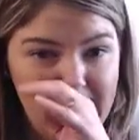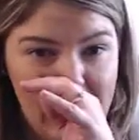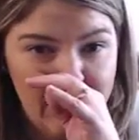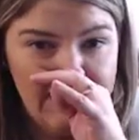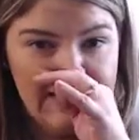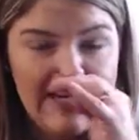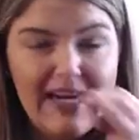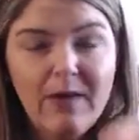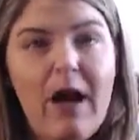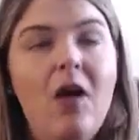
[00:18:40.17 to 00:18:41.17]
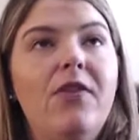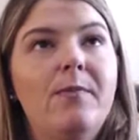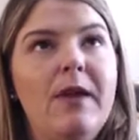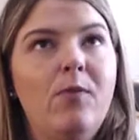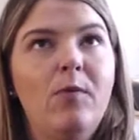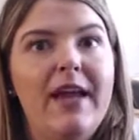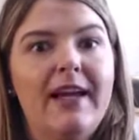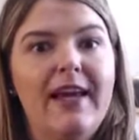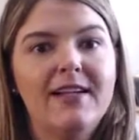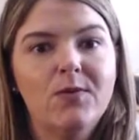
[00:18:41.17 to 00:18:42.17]
I was thinking about the maple
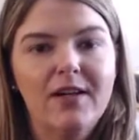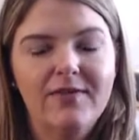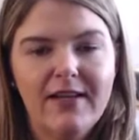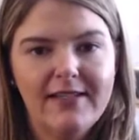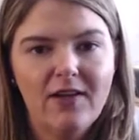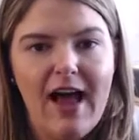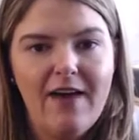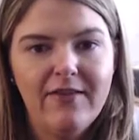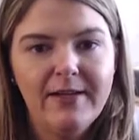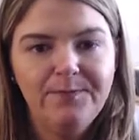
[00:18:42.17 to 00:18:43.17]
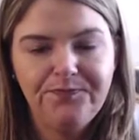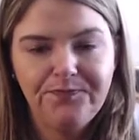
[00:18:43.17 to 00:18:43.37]
pancakes one, if they still have it,